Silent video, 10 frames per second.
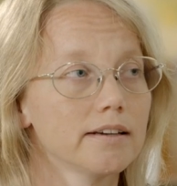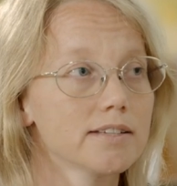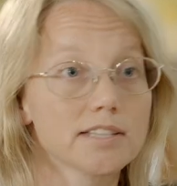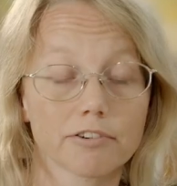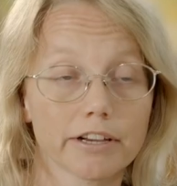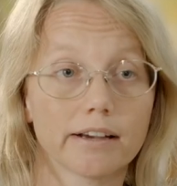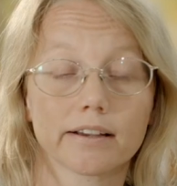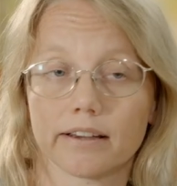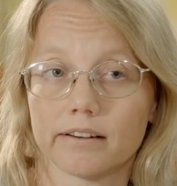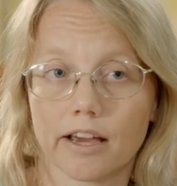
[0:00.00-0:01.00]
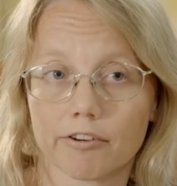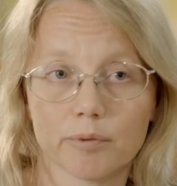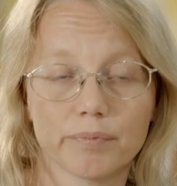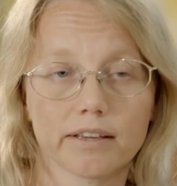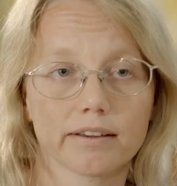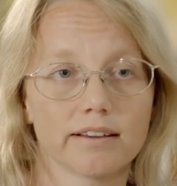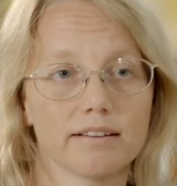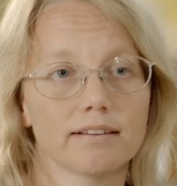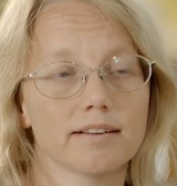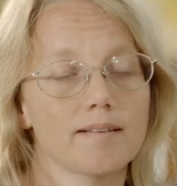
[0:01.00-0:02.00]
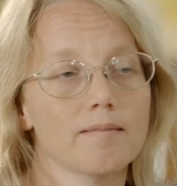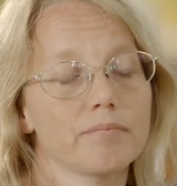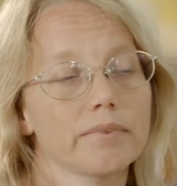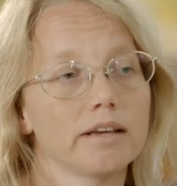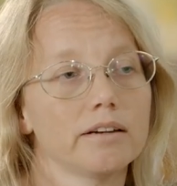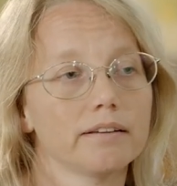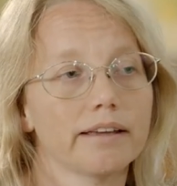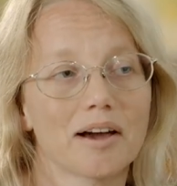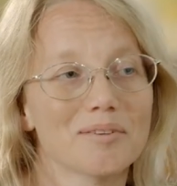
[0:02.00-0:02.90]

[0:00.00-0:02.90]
Syriac and Arabic and and uh, yeah,